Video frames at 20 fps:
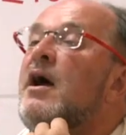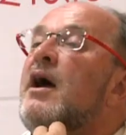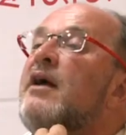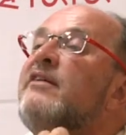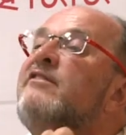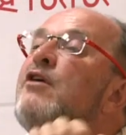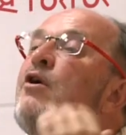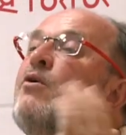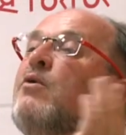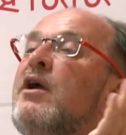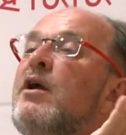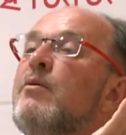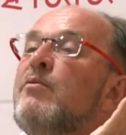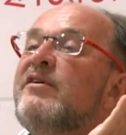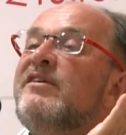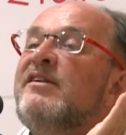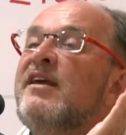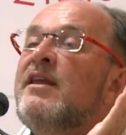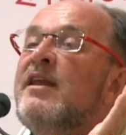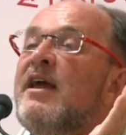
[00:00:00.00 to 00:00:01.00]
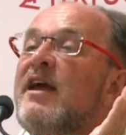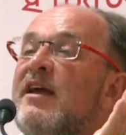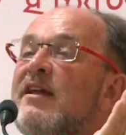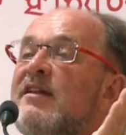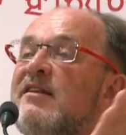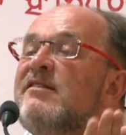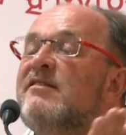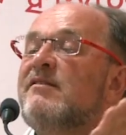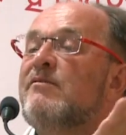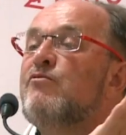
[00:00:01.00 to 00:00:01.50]
So it was in
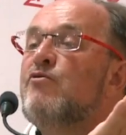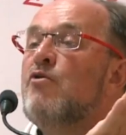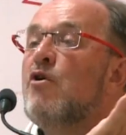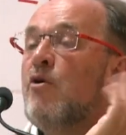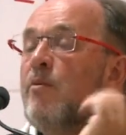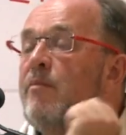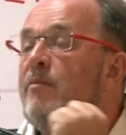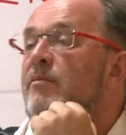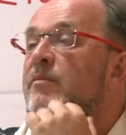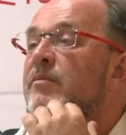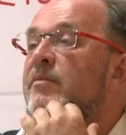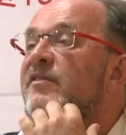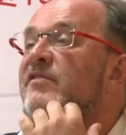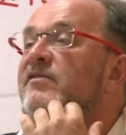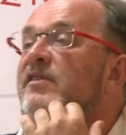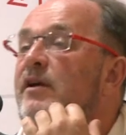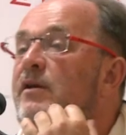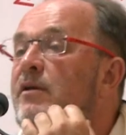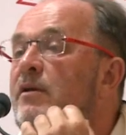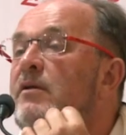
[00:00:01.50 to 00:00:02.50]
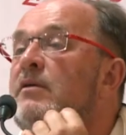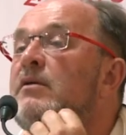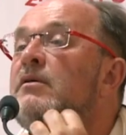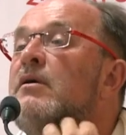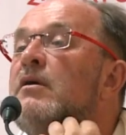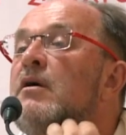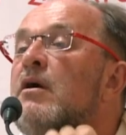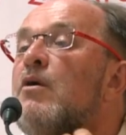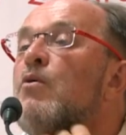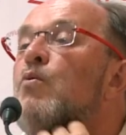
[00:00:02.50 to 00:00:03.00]
his room still
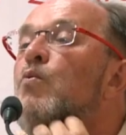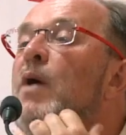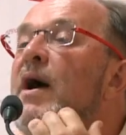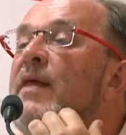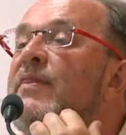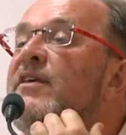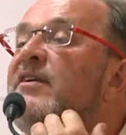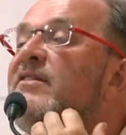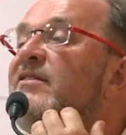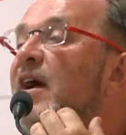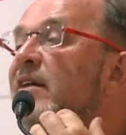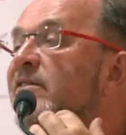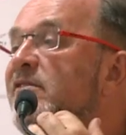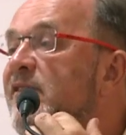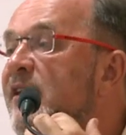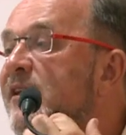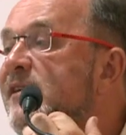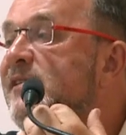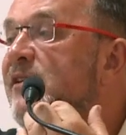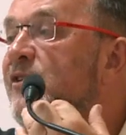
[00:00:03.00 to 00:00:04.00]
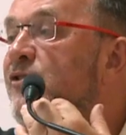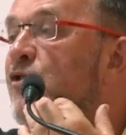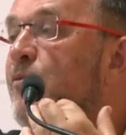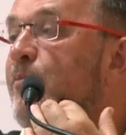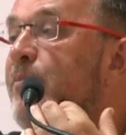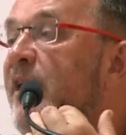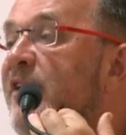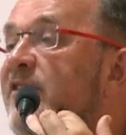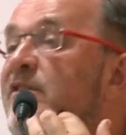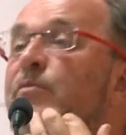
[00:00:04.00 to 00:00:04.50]
when the assassination
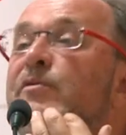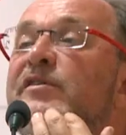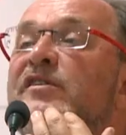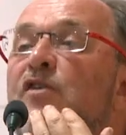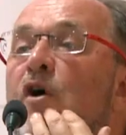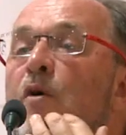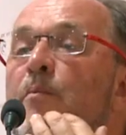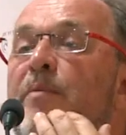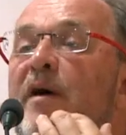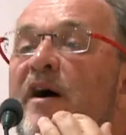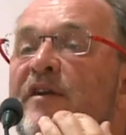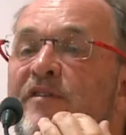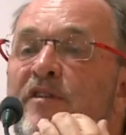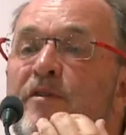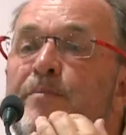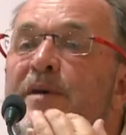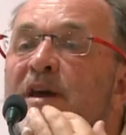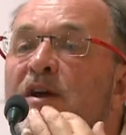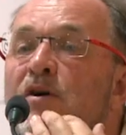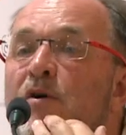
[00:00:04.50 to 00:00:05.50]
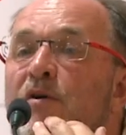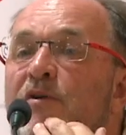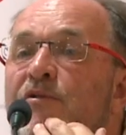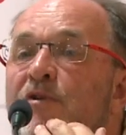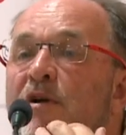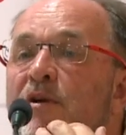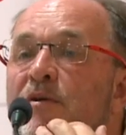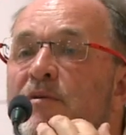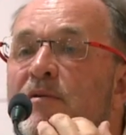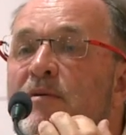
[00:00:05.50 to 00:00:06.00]
took place. It was not part of the peacock
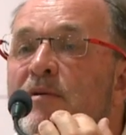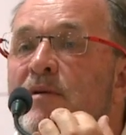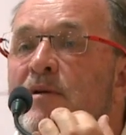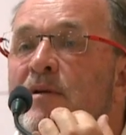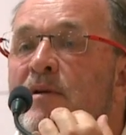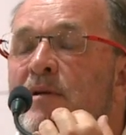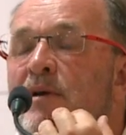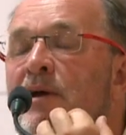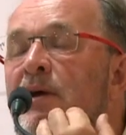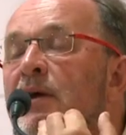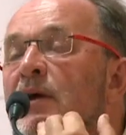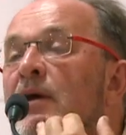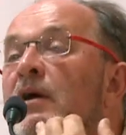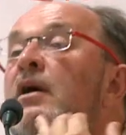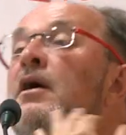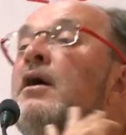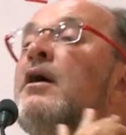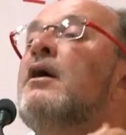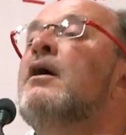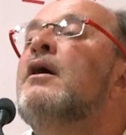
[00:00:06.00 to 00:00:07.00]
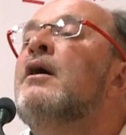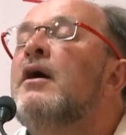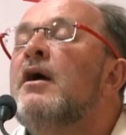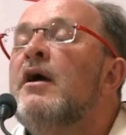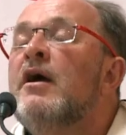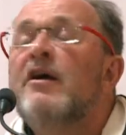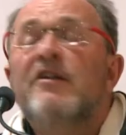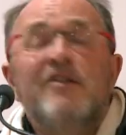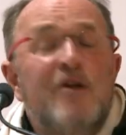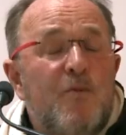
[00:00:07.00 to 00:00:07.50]
throne.
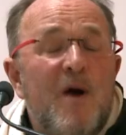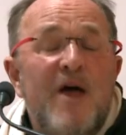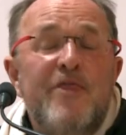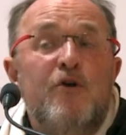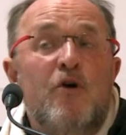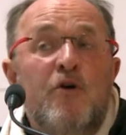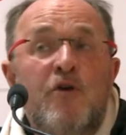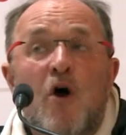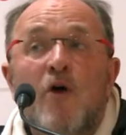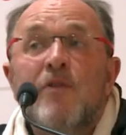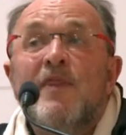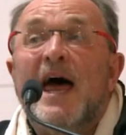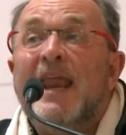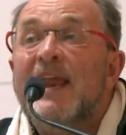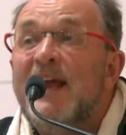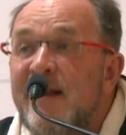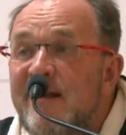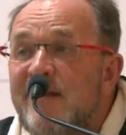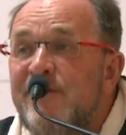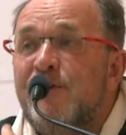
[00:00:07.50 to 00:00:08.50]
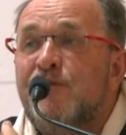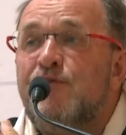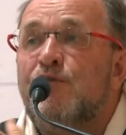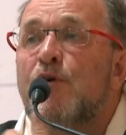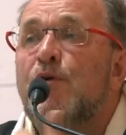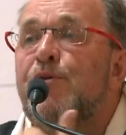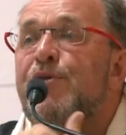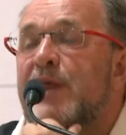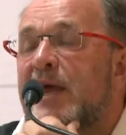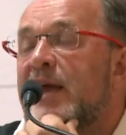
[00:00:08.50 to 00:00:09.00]
So whether or not that is the
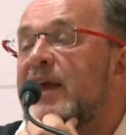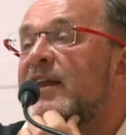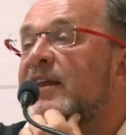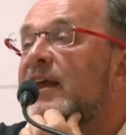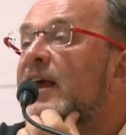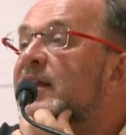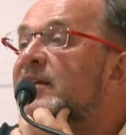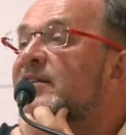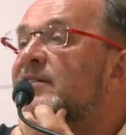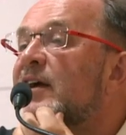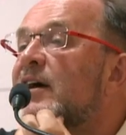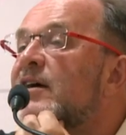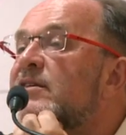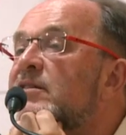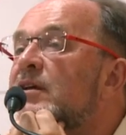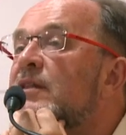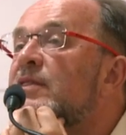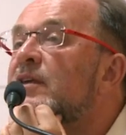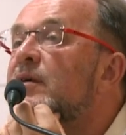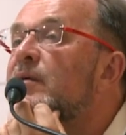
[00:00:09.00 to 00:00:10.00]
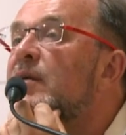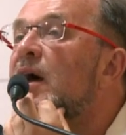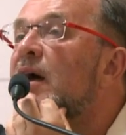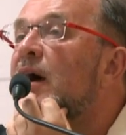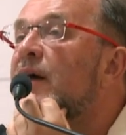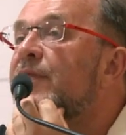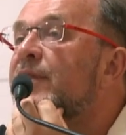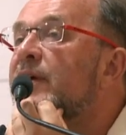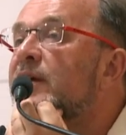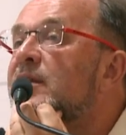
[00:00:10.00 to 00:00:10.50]
truth, it is certain
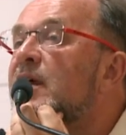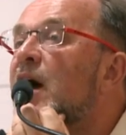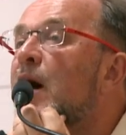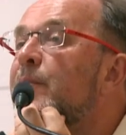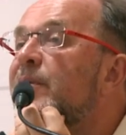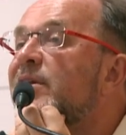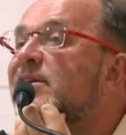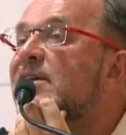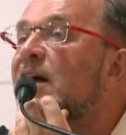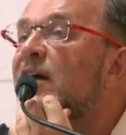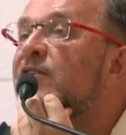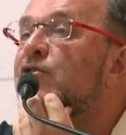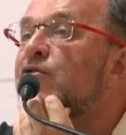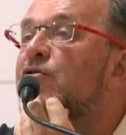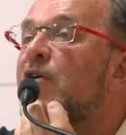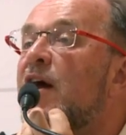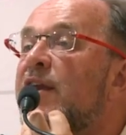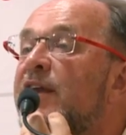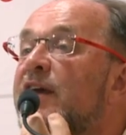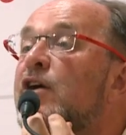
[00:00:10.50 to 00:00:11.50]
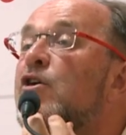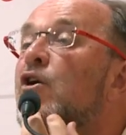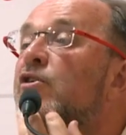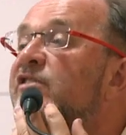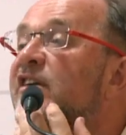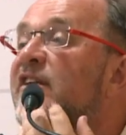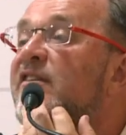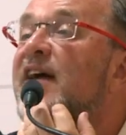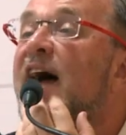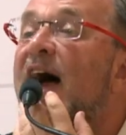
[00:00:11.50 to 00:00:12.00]
that Ahmed Shah Durrani
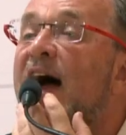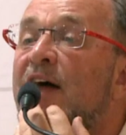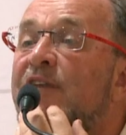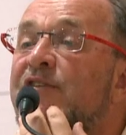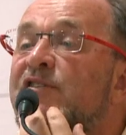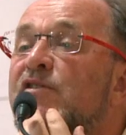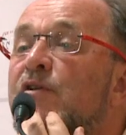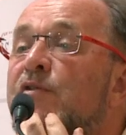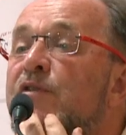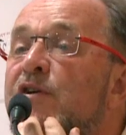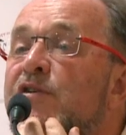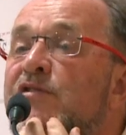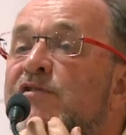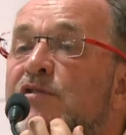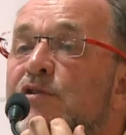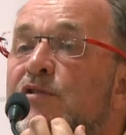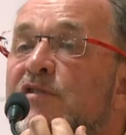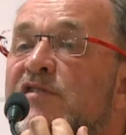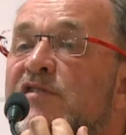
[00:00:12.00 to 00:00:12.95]
got his hands on those two